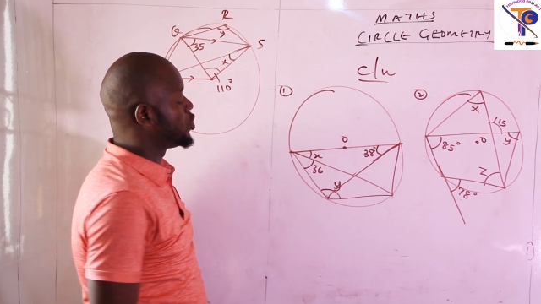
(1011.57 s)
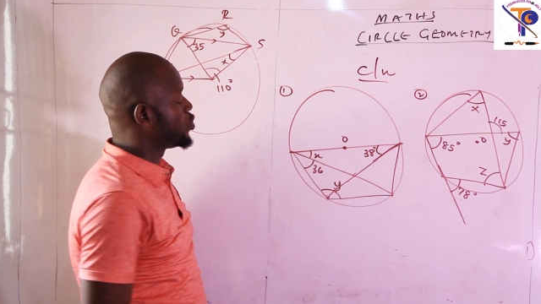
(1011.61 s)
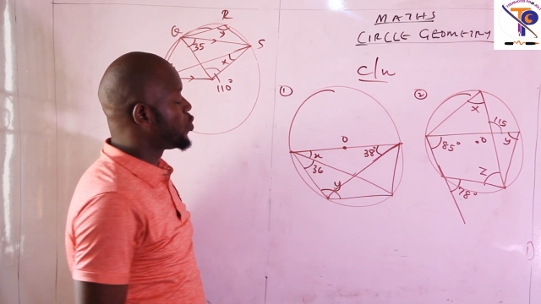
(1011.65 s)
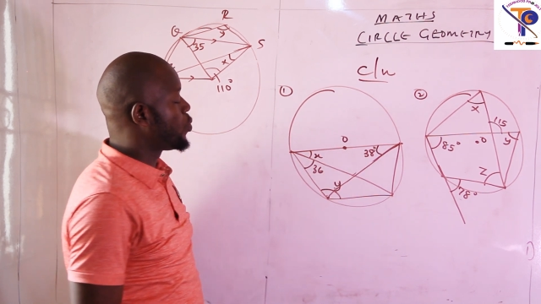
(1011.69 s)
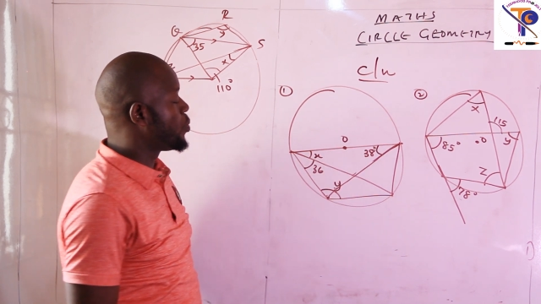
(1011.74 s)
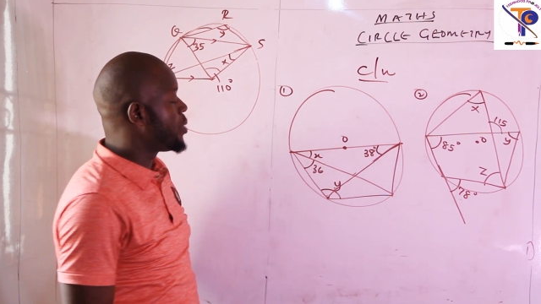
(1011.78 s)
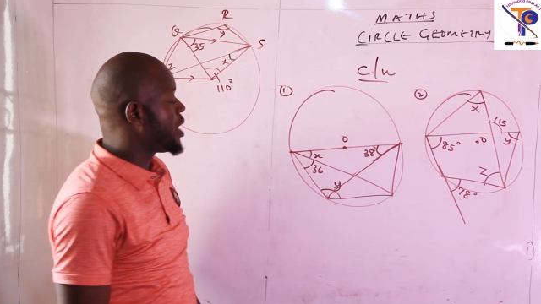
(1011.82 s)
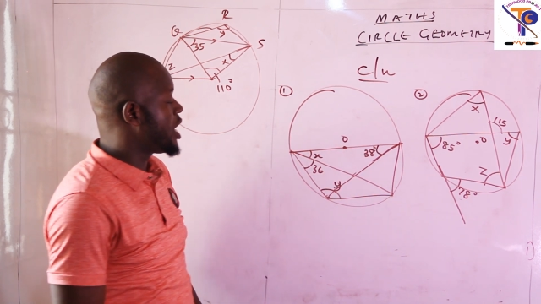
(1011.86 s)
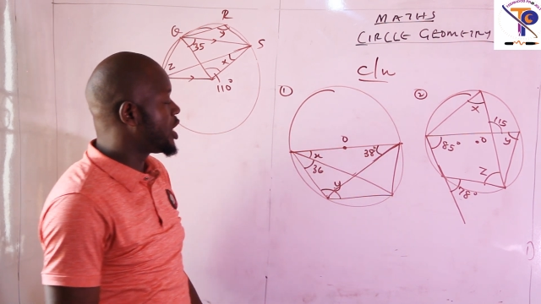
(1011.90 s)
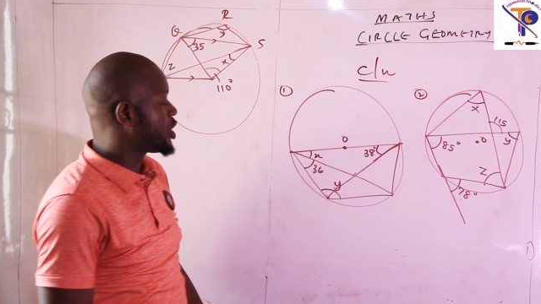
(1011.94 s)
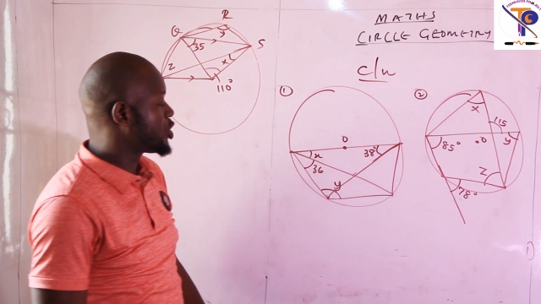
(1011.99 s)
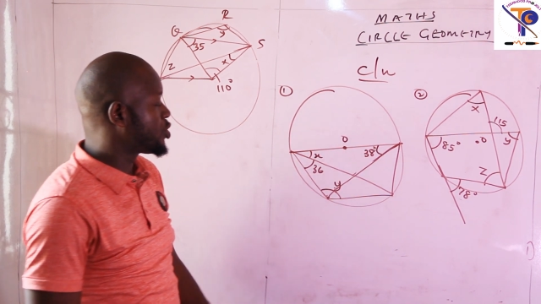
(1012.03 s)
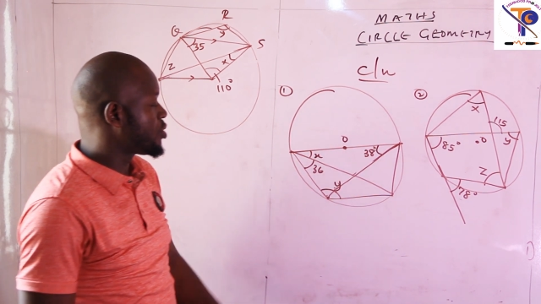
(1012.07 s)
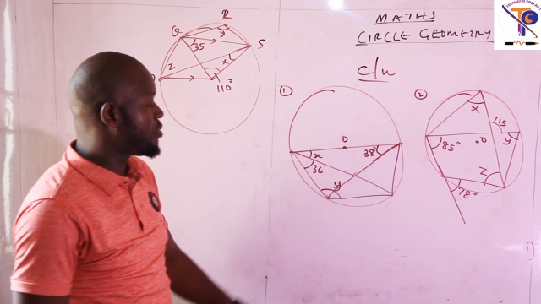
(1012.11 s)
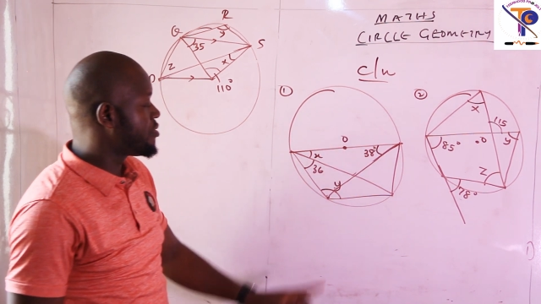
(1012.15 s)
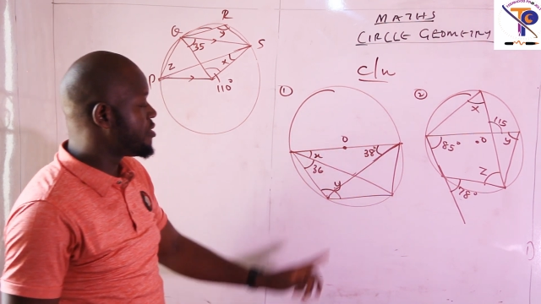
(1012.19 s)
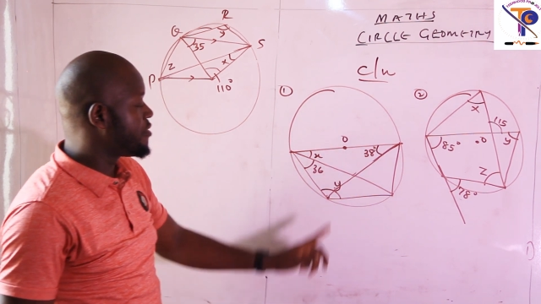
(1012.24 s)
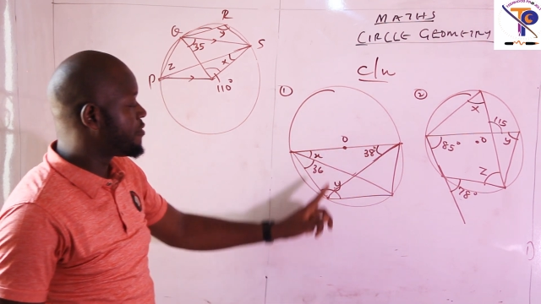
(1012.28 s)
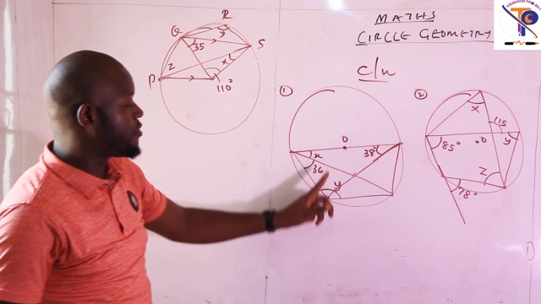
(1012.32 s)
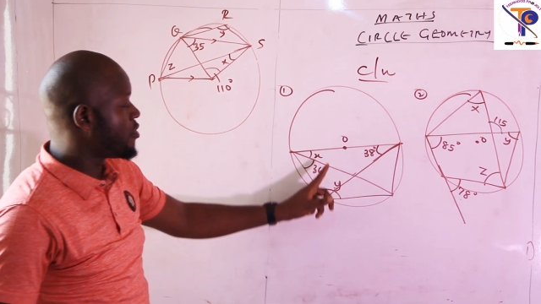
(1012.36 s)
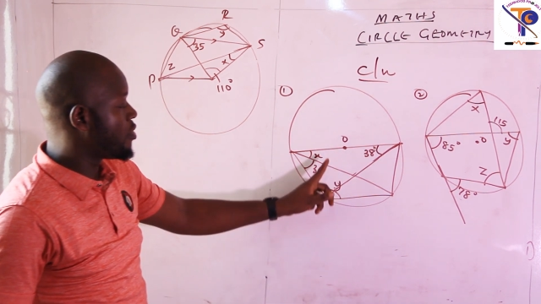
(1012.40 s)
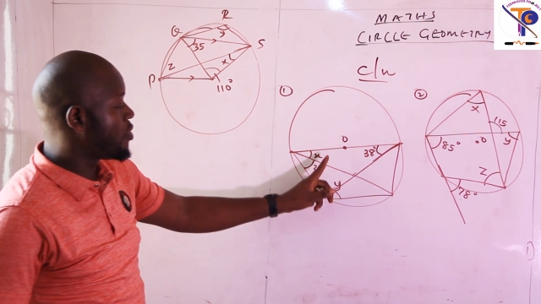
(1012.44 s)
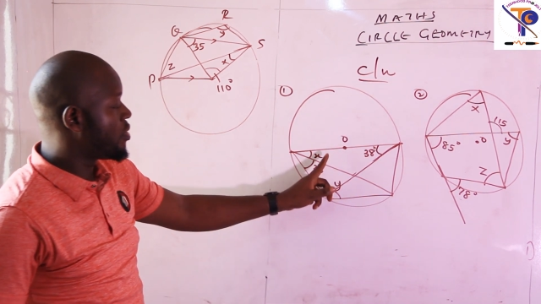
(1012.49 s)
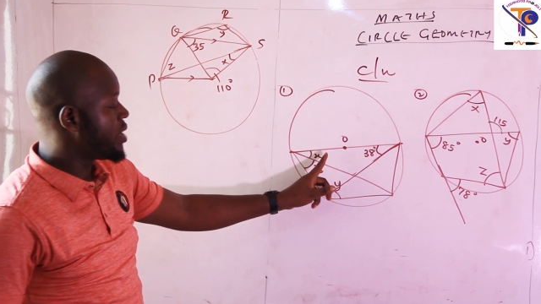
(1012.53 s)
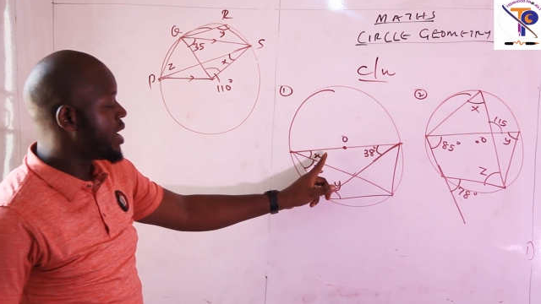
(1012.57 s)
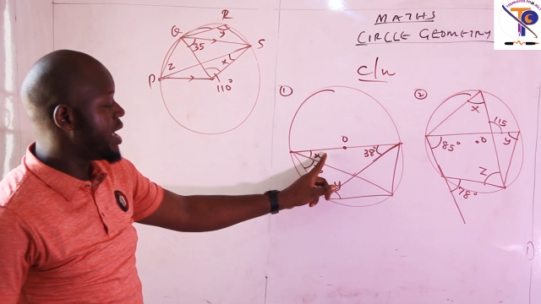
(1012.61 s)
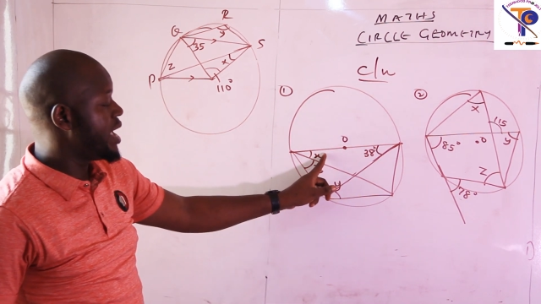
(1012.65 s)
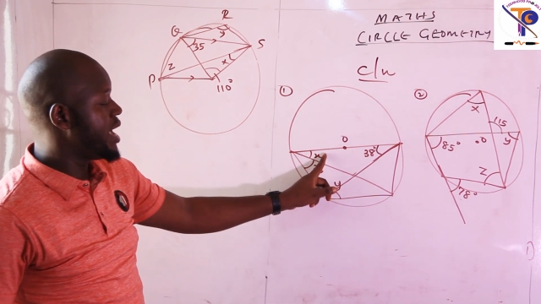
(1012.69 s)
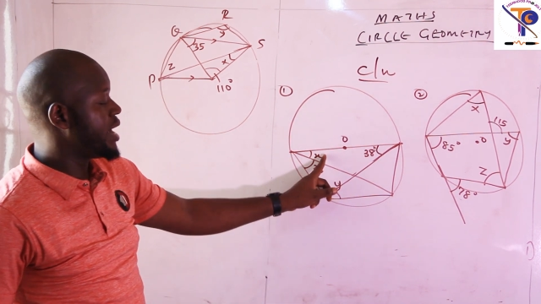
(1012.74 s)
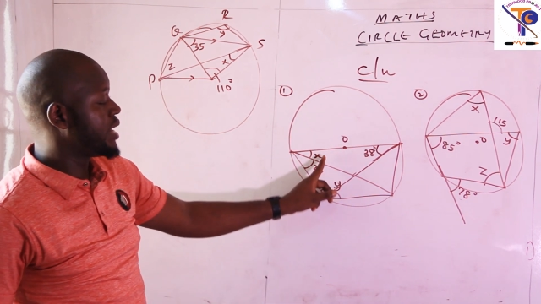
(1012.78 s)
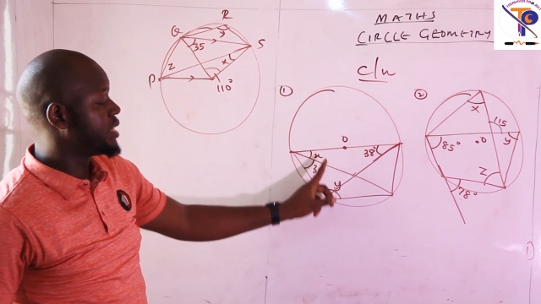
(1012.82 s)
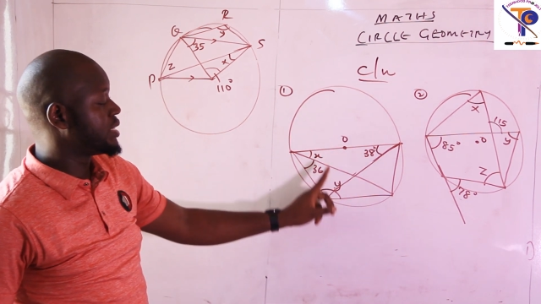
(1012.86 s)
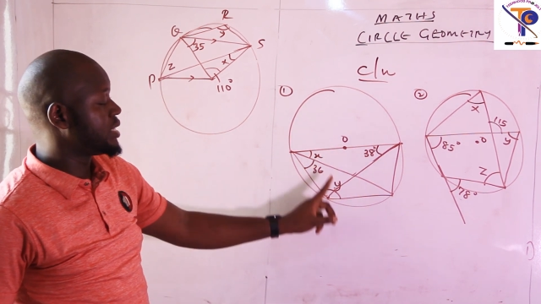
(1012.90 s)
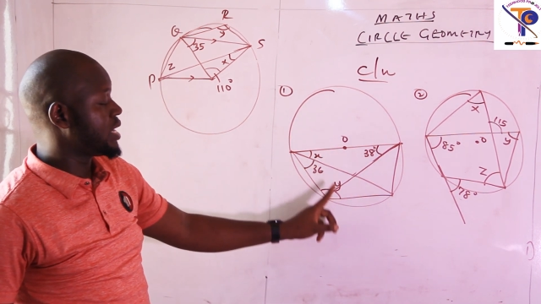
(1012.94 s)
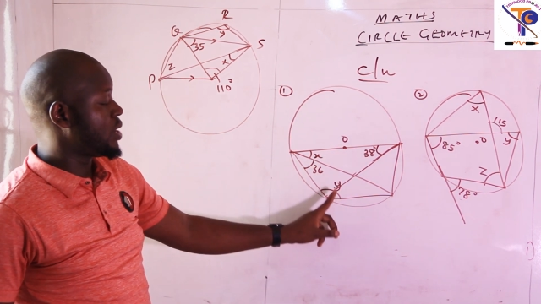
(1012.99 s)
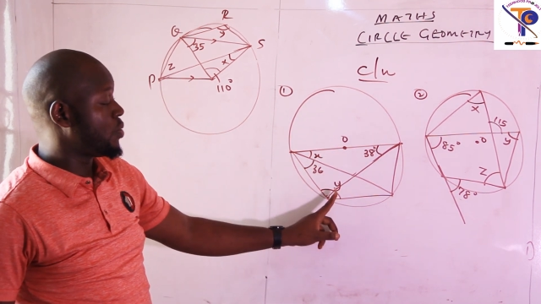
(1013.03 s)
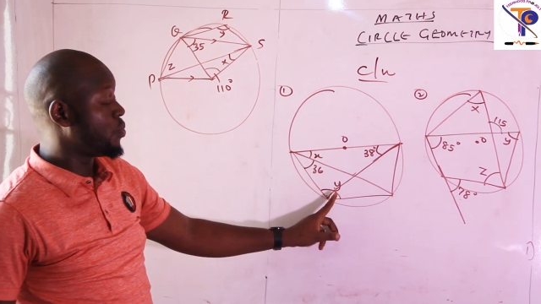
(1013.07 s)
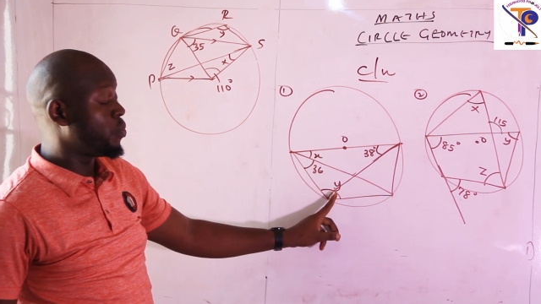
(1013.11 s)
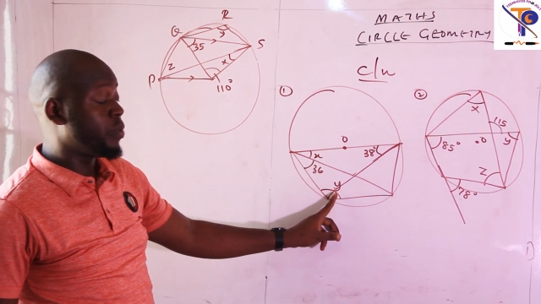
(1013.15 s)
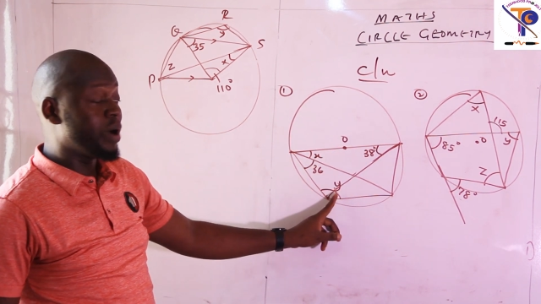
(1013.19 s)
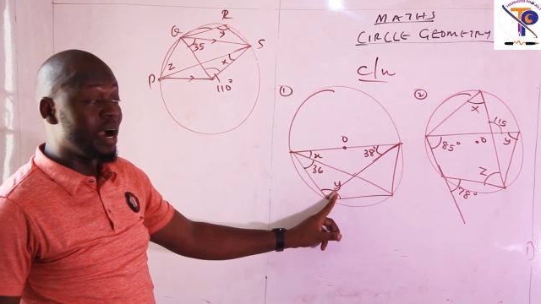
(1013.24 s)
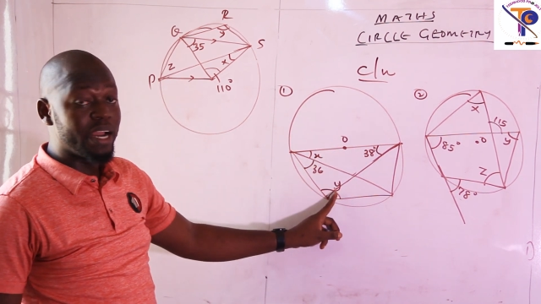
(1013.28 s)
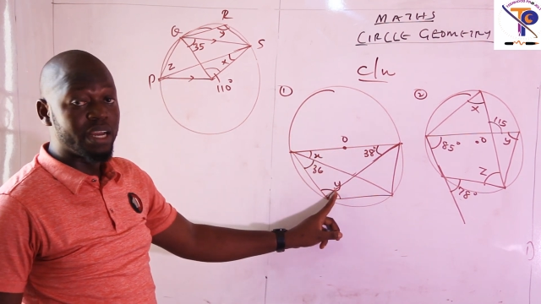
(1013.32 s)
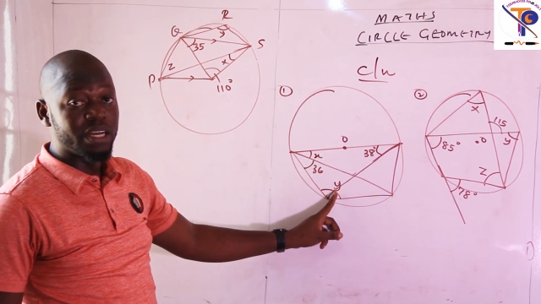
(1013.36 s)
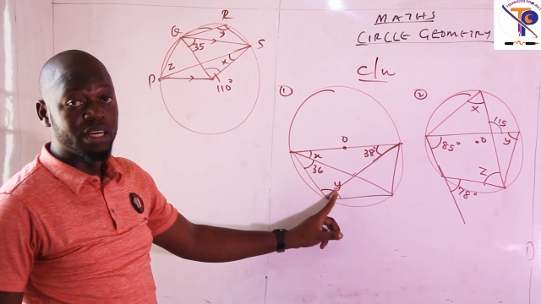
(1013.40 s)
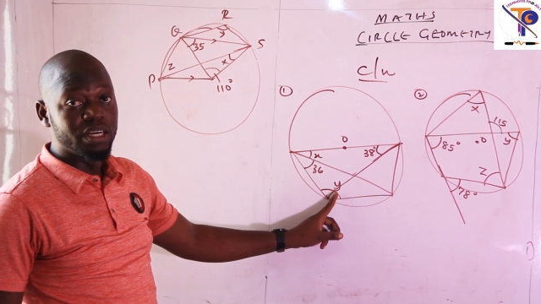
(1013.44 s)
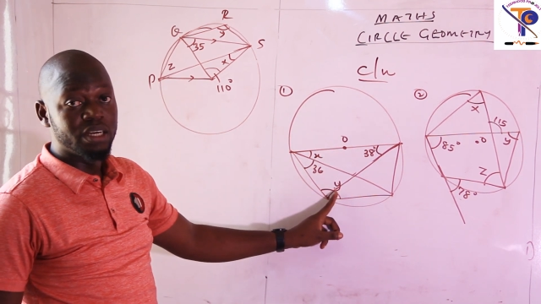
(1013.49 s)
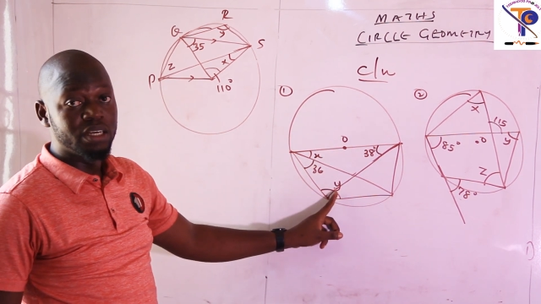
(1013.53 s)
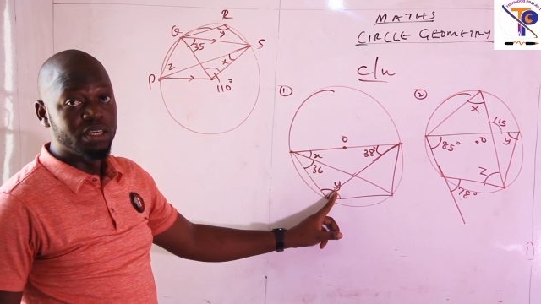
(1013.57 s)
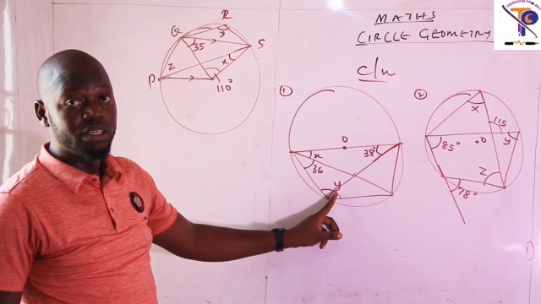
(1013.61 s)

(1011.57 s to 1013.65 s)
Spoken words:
So we are solving for x and y.